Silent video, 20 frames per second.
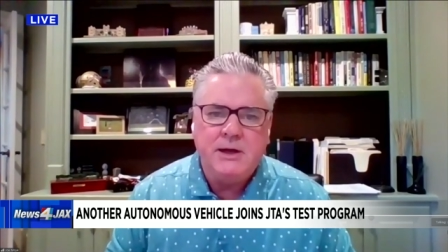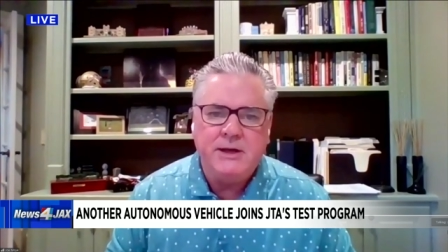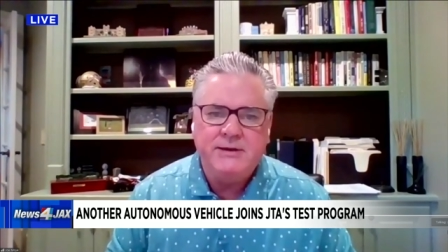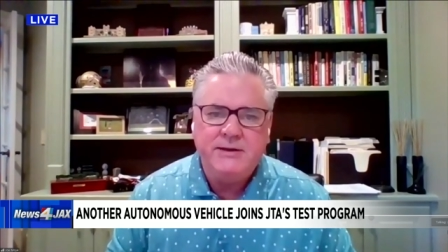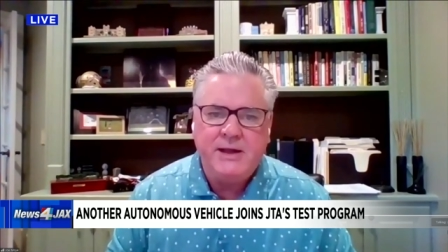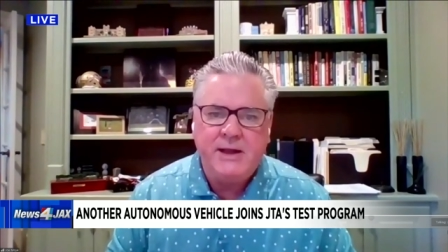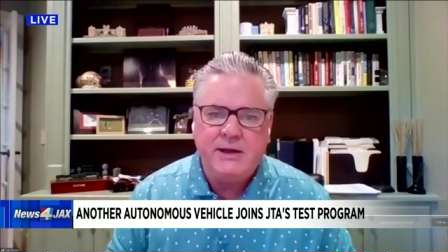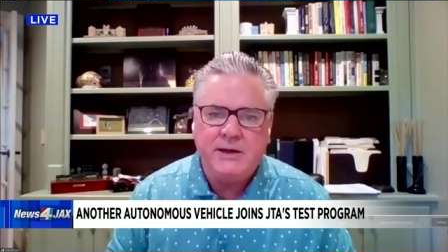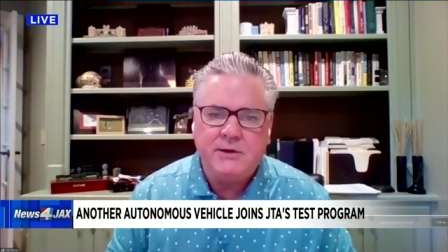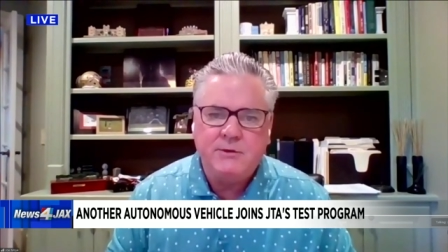
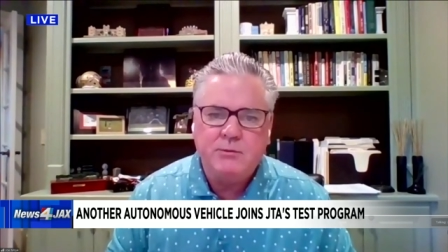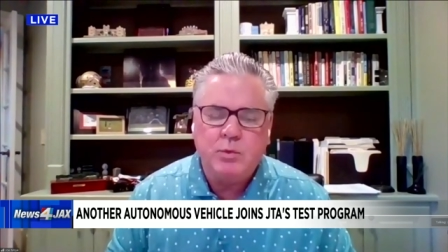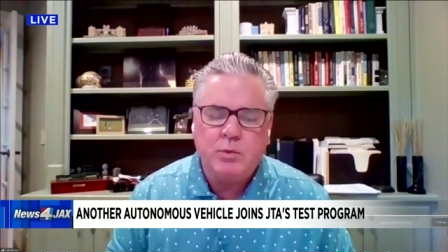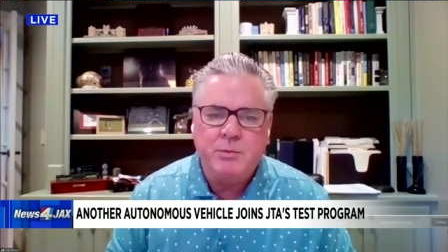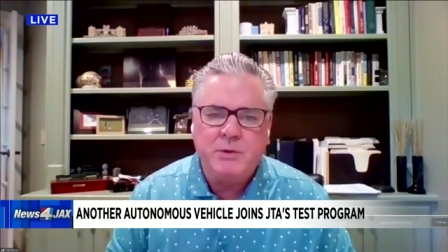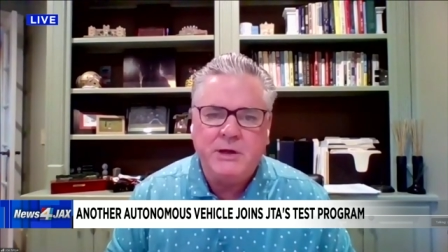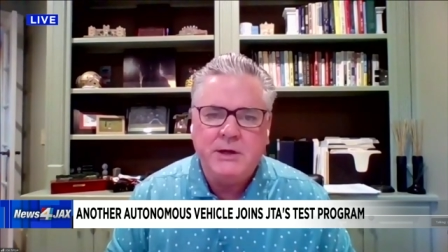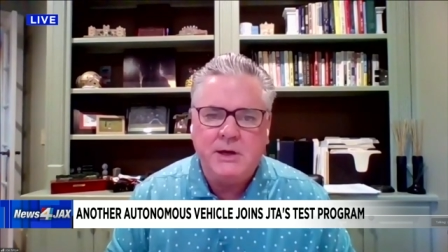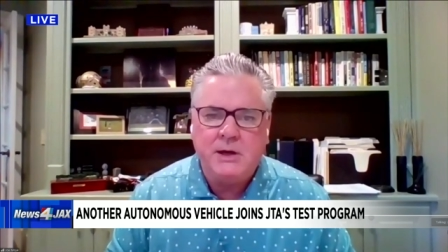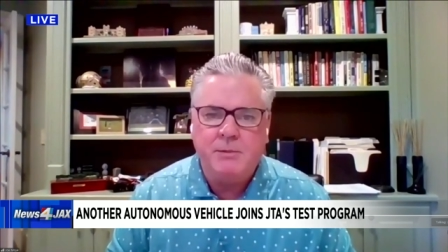attendants will
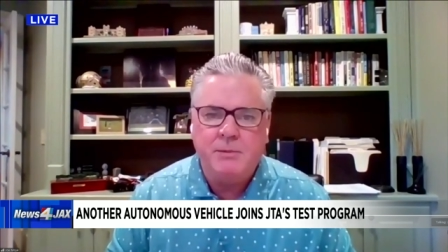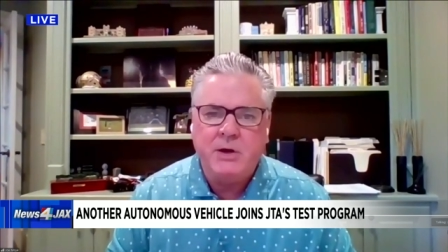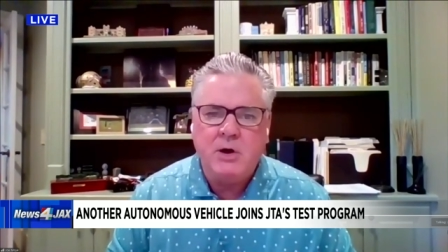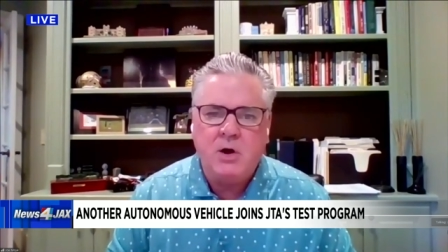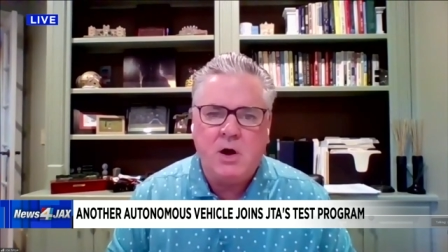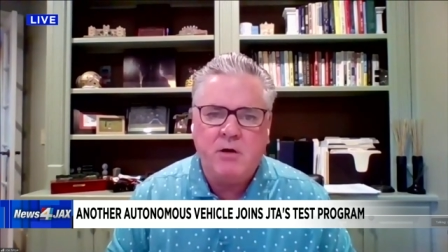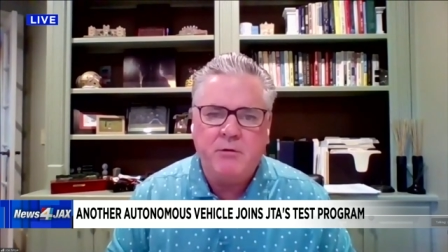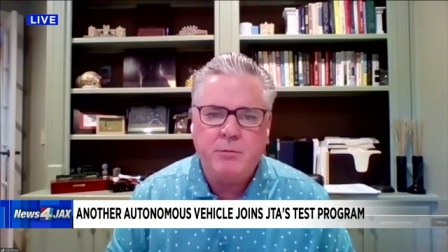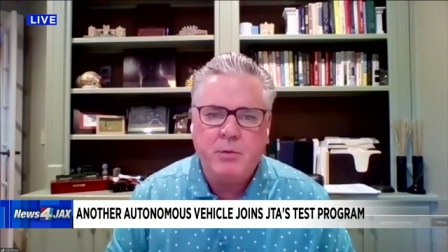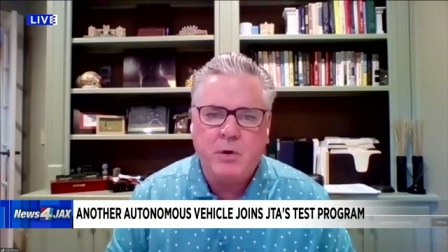be coming
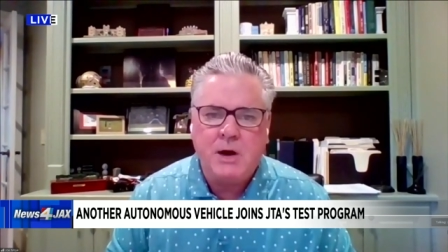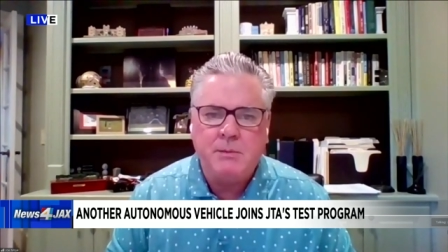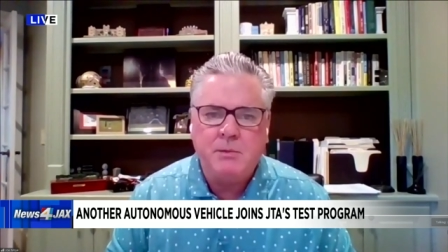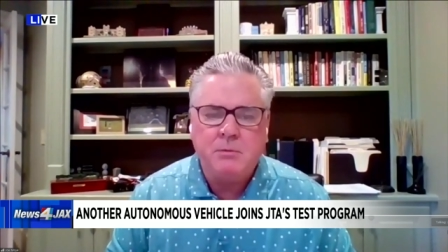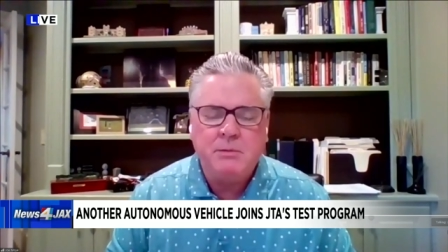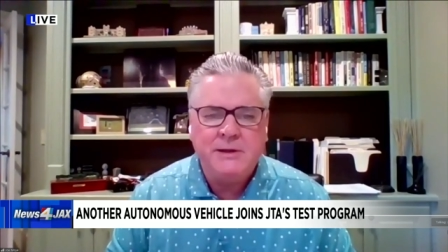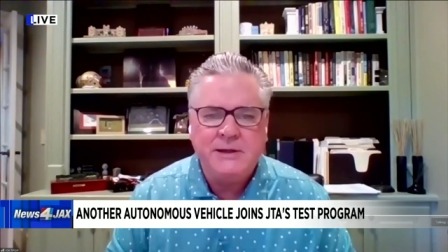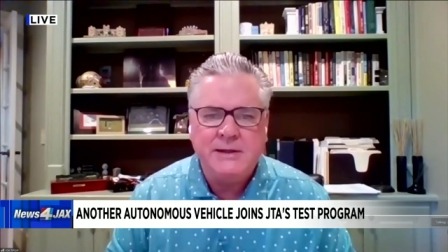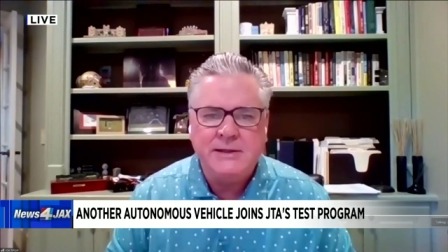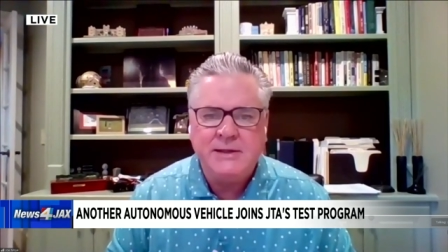off
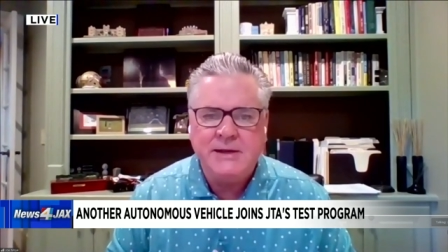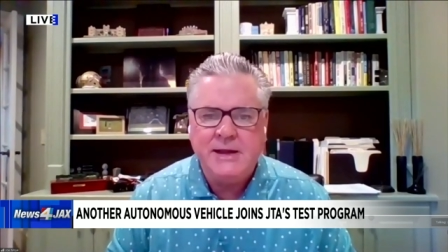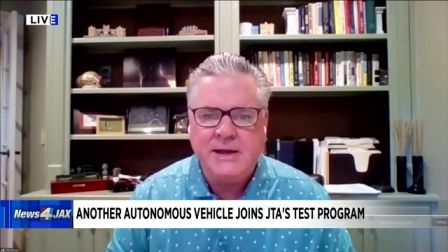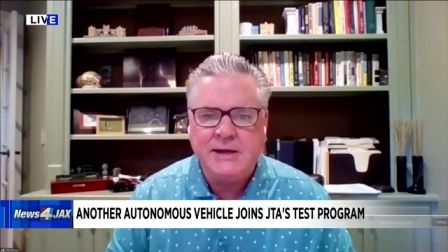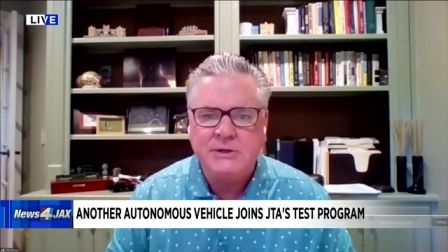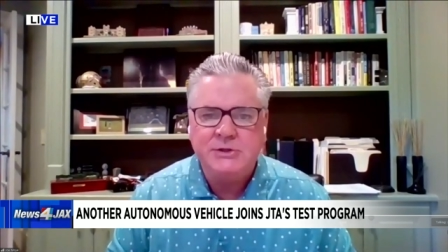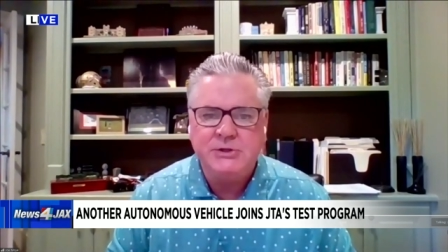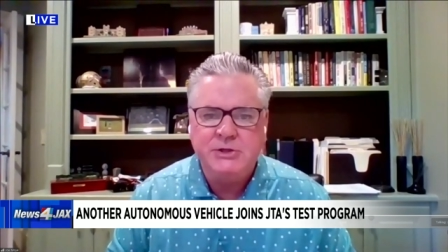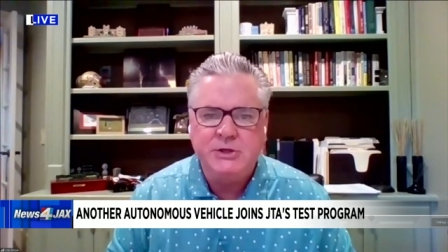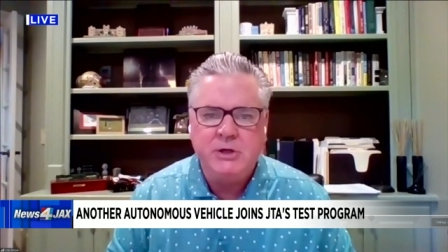probably in the
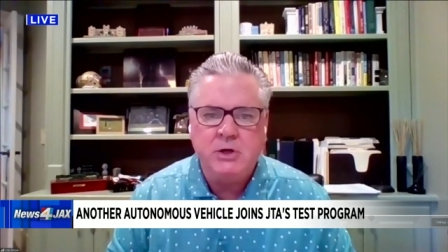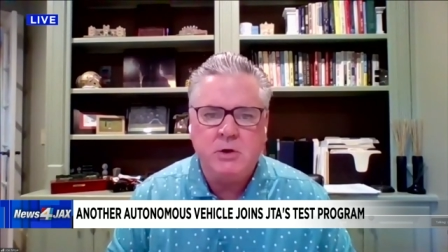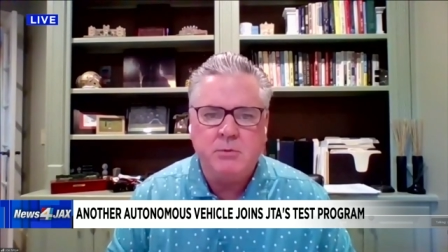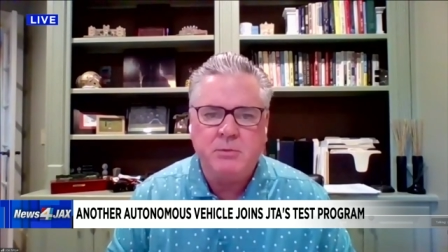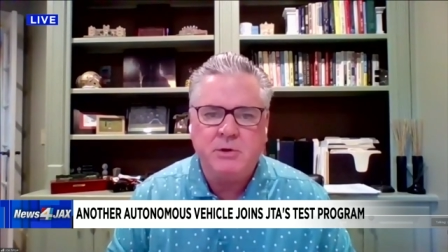next year.